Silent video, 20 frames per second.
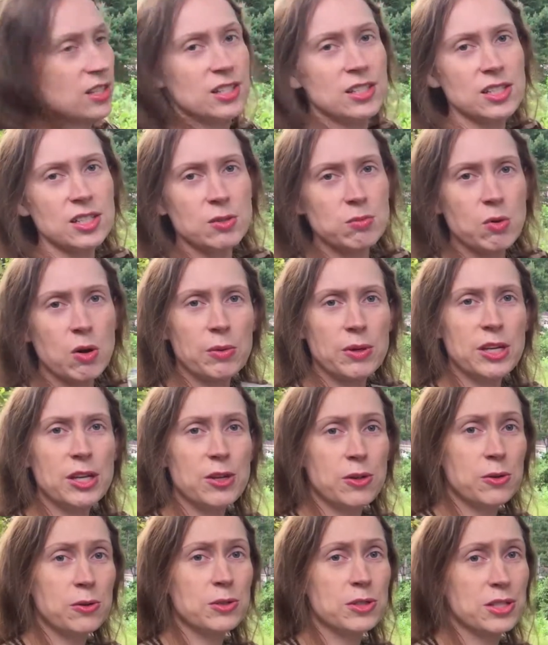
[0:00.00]
this is what
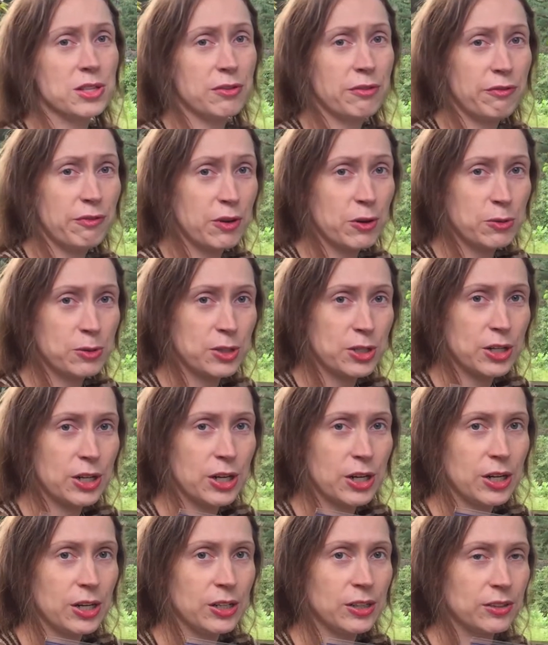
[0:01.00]
we use to
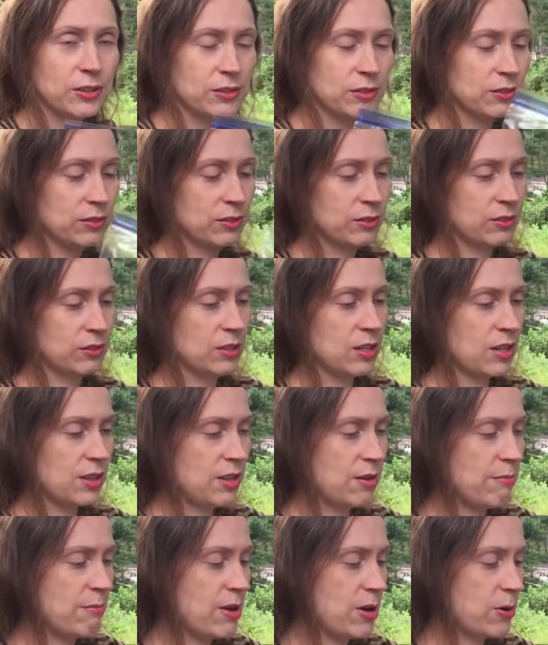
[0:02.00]
filter
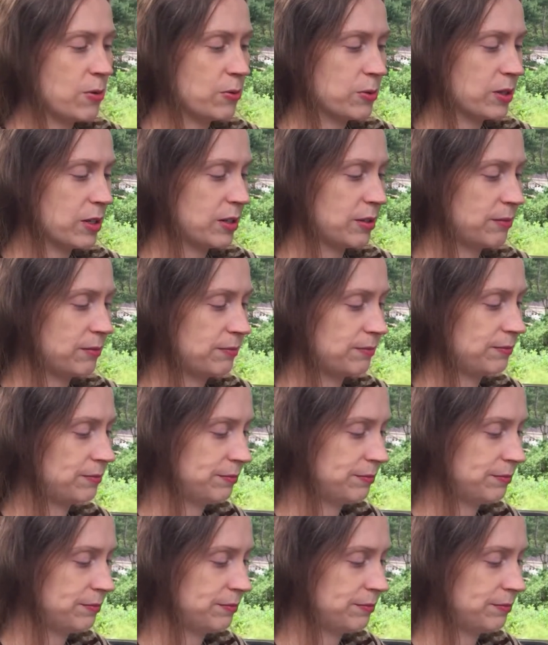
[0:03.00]
the milk.